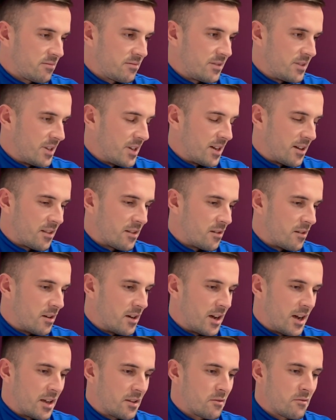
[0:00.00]
than
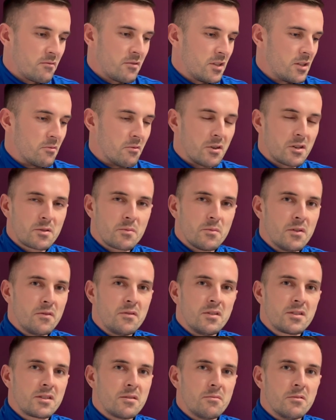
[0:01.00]
that, I don't really watch
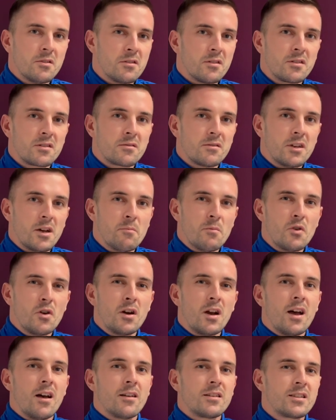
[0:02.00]
movies, to be honest with you. I'm more
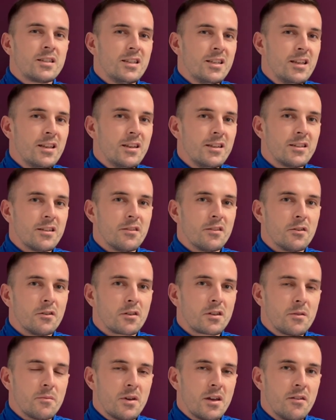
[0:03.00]
a series and
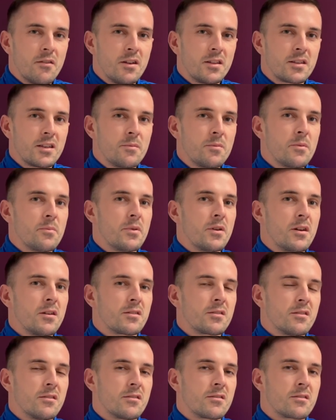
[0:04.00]
documentary type of
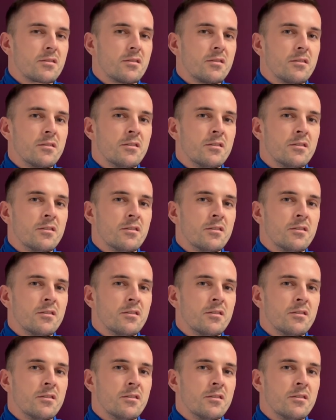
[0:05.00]
person. So,